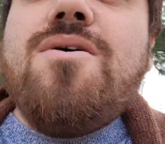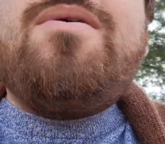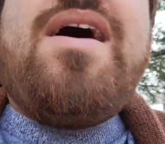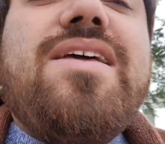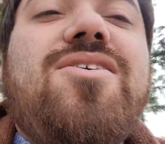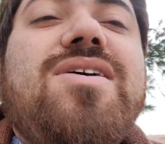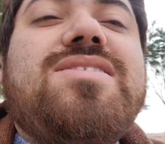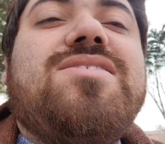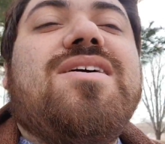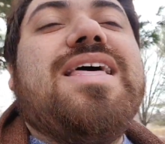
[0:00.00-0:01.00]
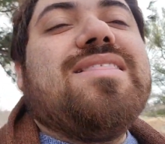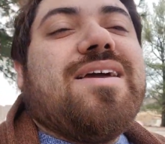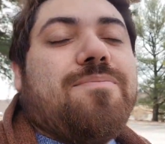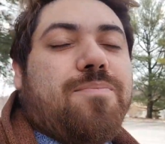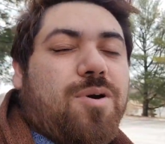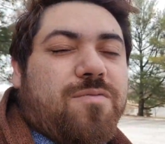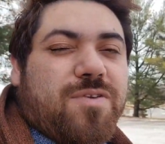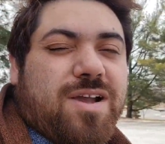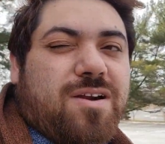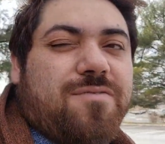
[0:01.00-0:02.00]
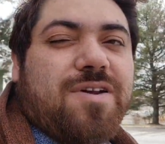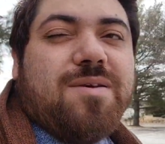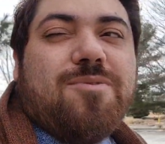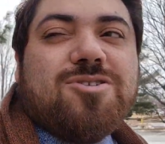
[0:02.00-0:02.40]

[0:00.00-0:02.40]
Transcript: Well, I know it's not like they're boyfriend and girlfriend anymore,